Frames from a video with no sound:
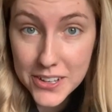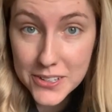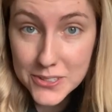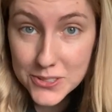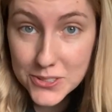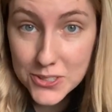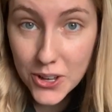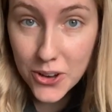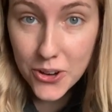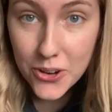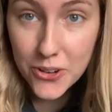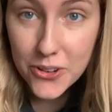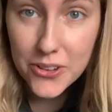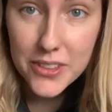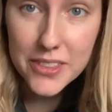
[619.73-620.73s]

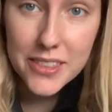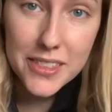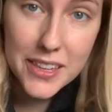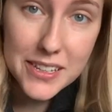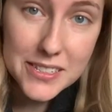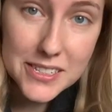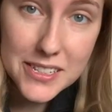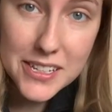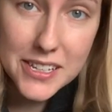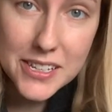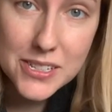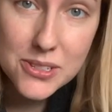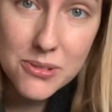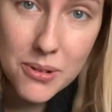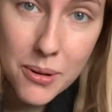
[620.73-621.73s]
So this
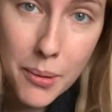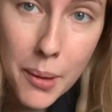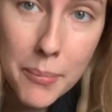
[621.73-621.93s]
is what my